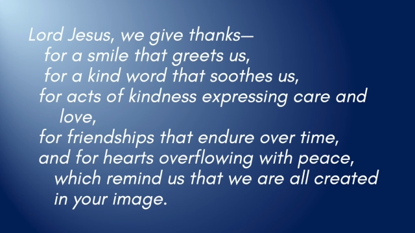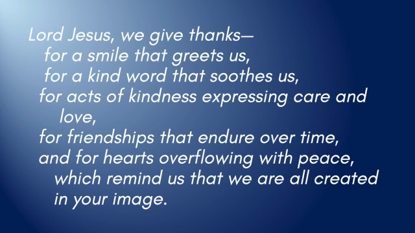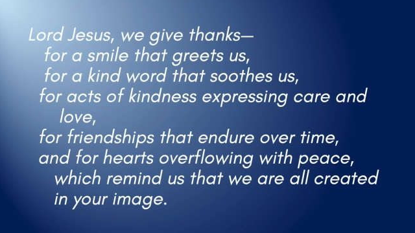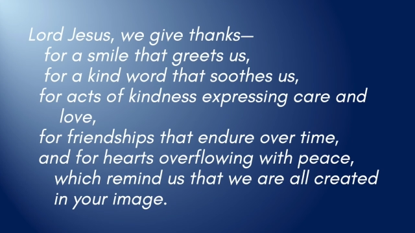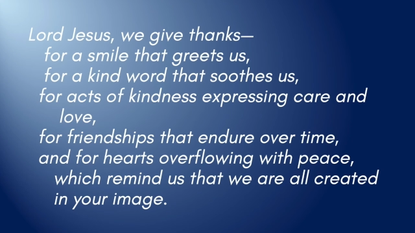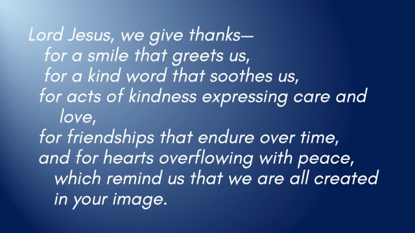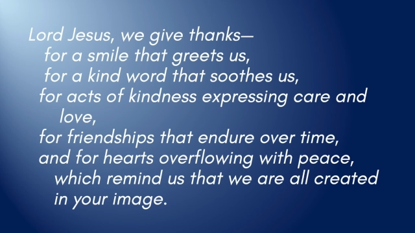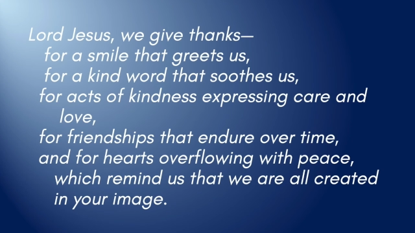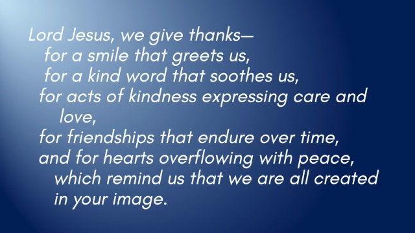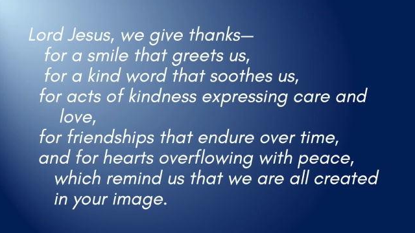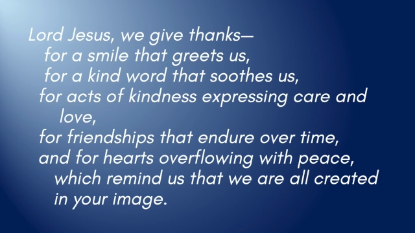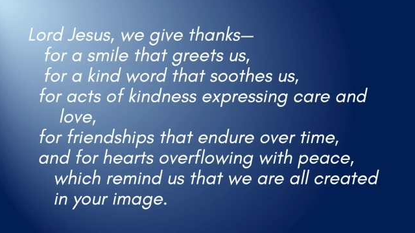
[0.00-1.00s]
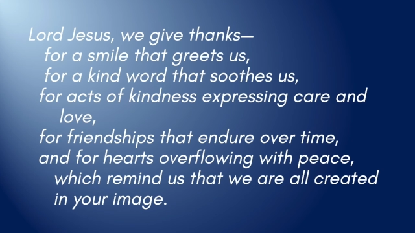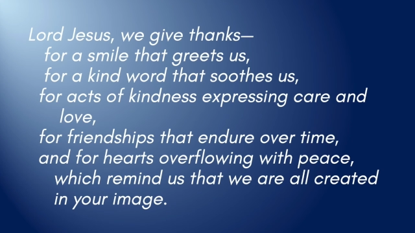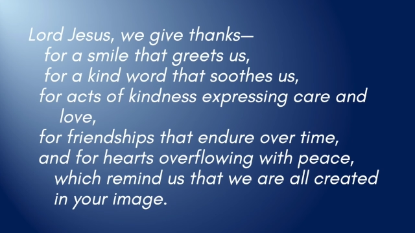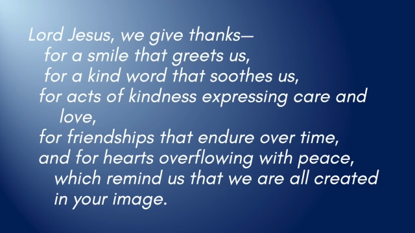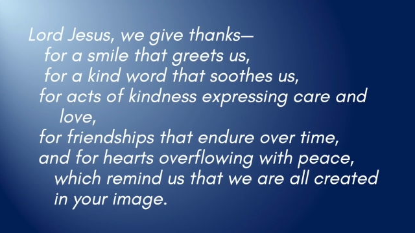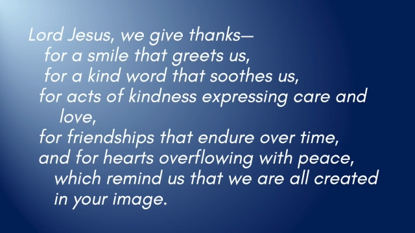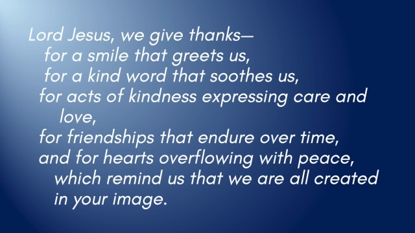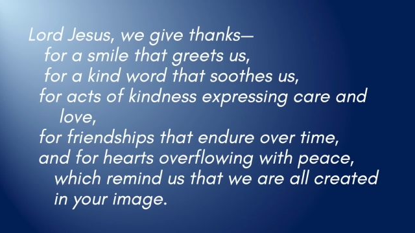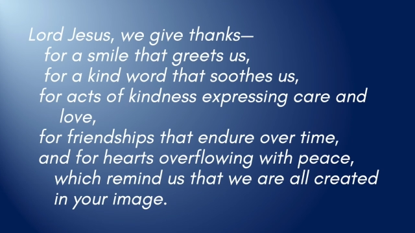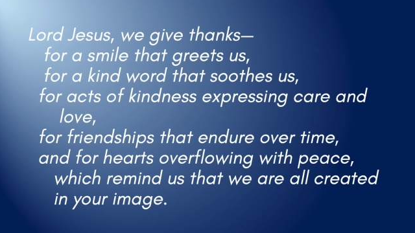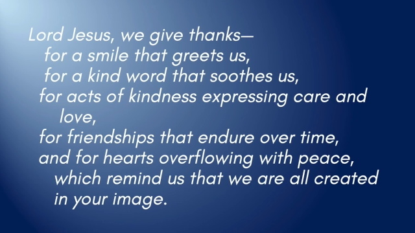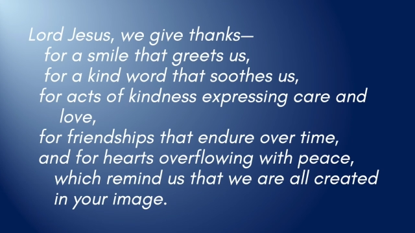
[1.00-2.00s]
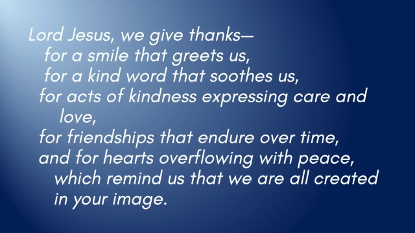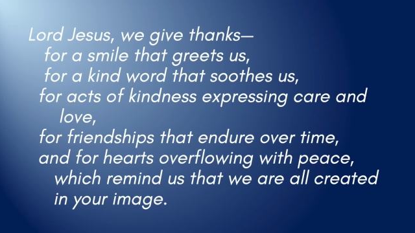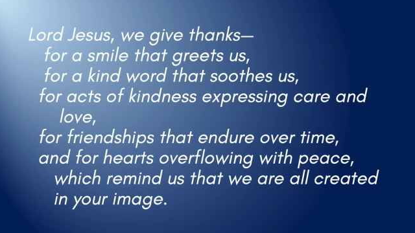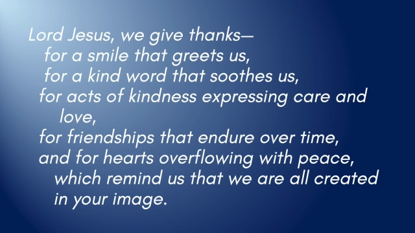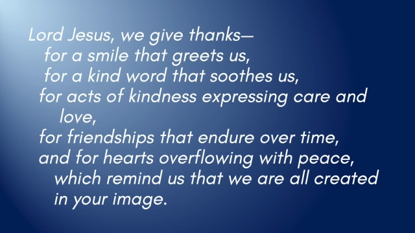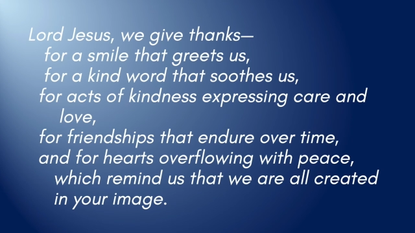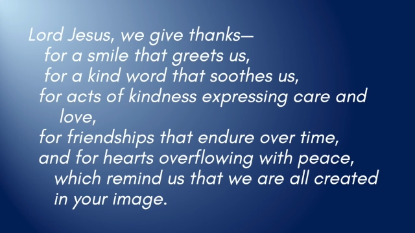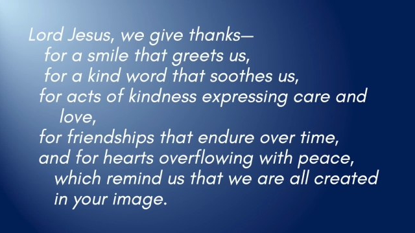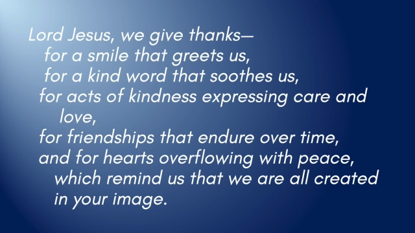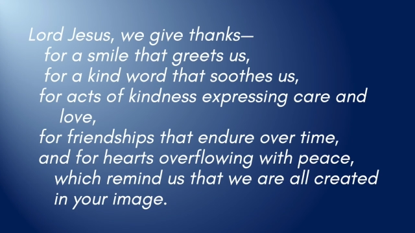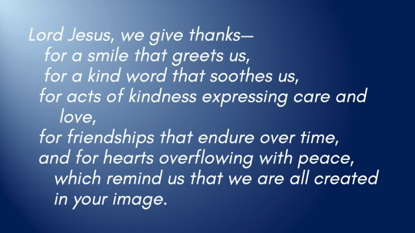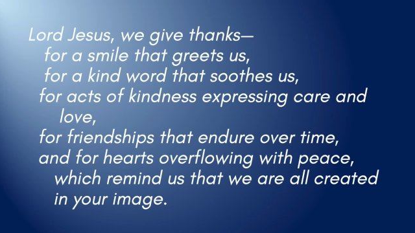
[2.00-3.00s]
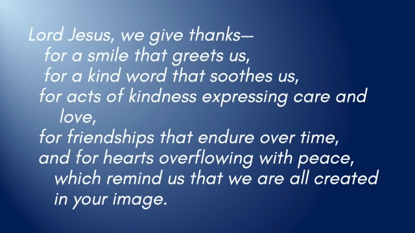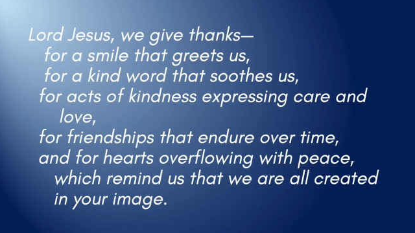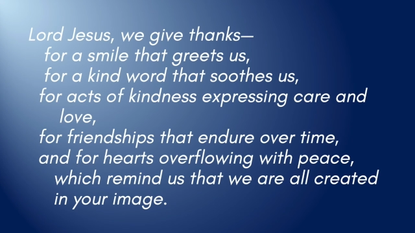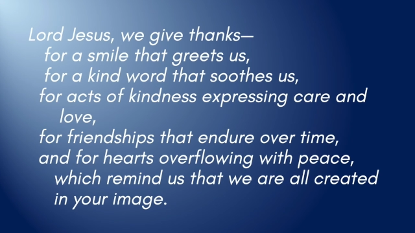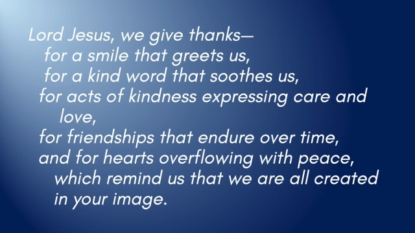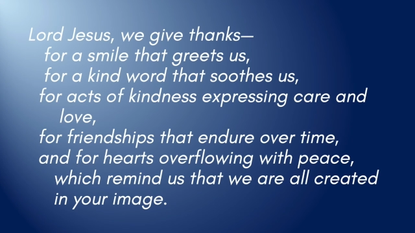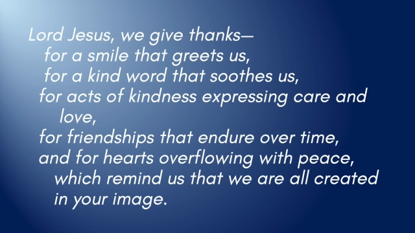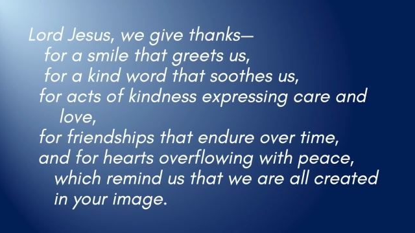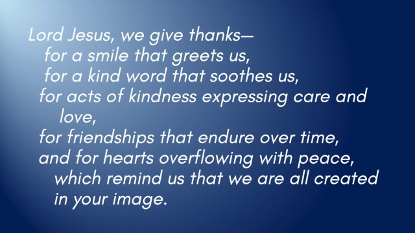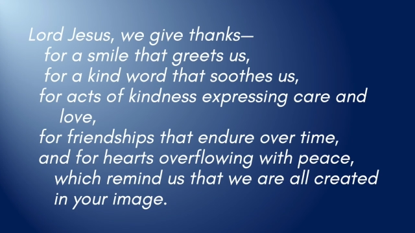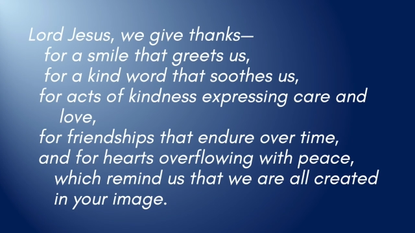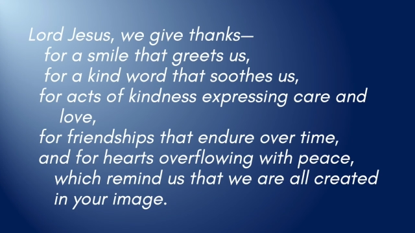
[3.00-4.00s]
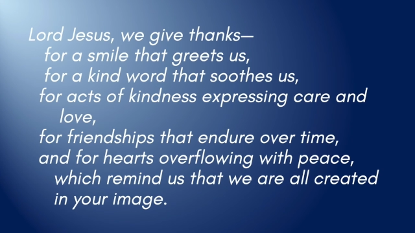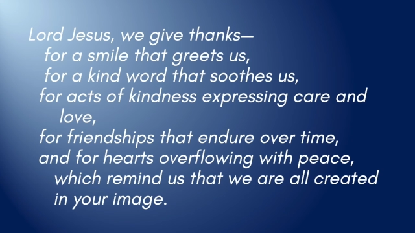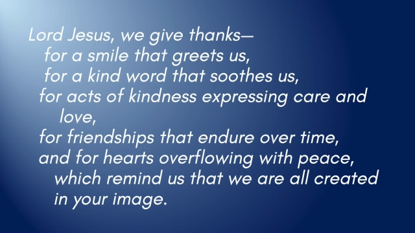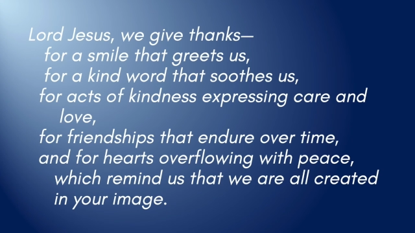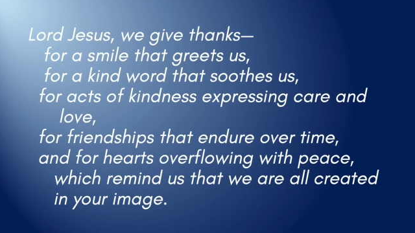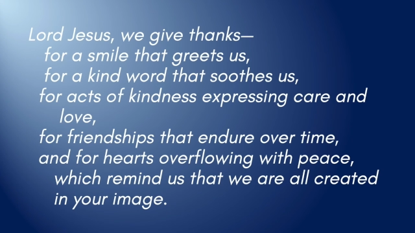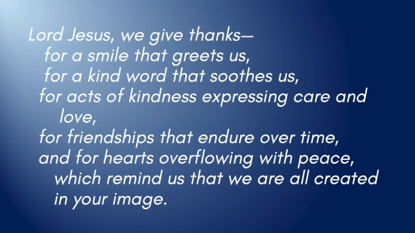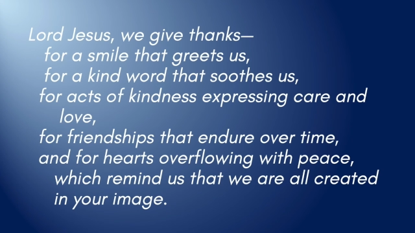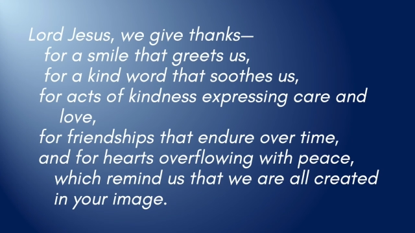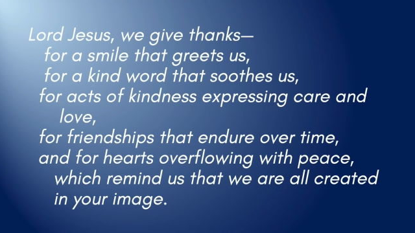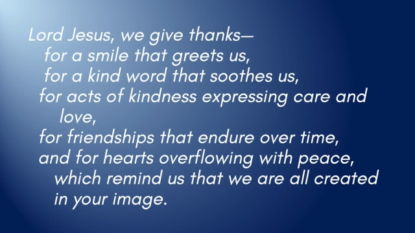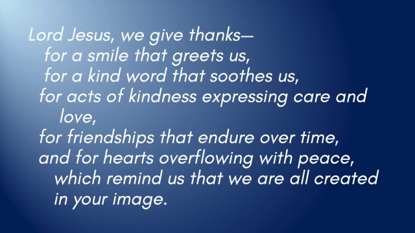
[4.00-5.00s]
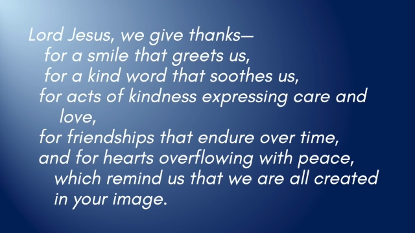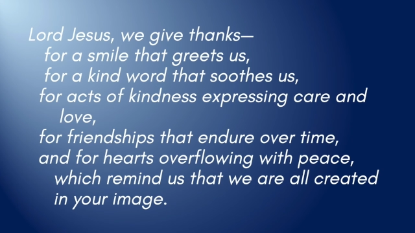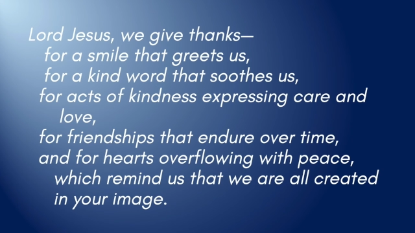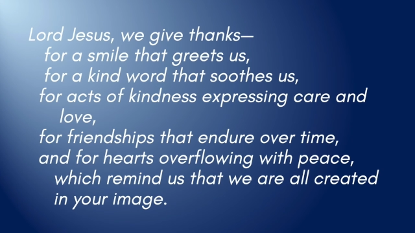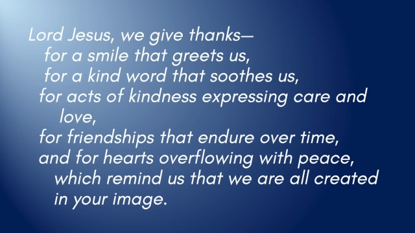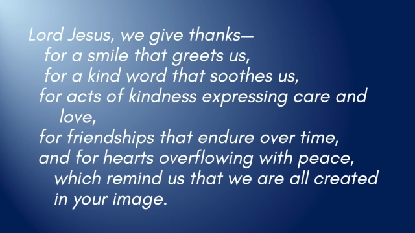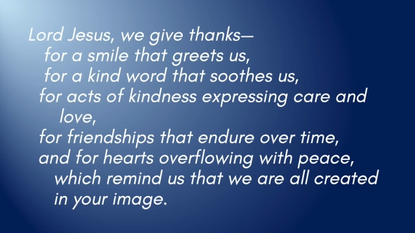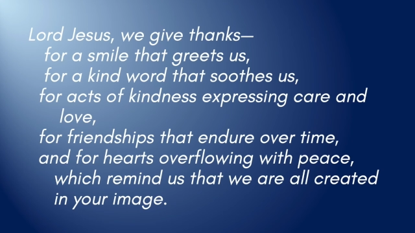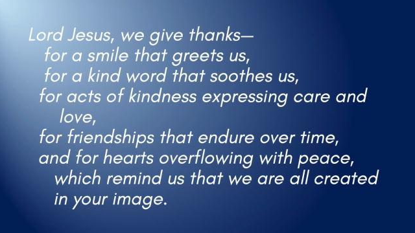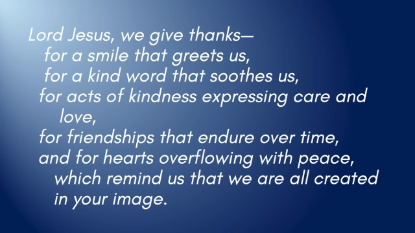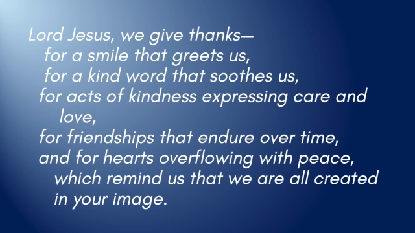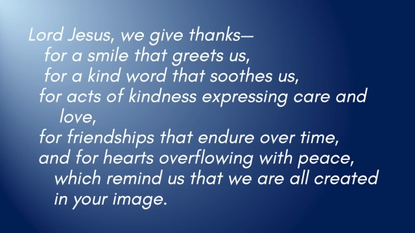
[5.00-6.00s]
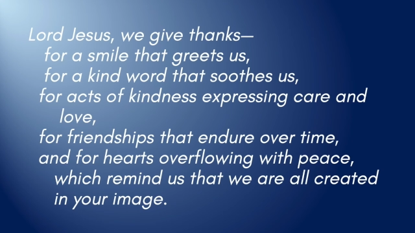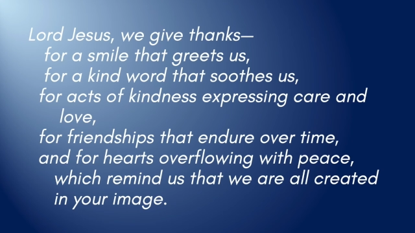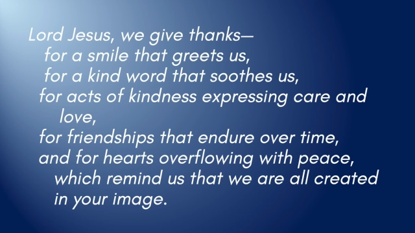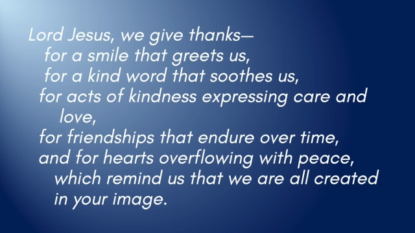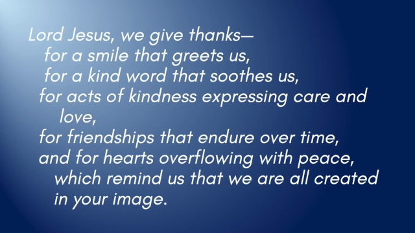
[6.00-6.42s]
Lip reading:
Nobody's mouth can be seen.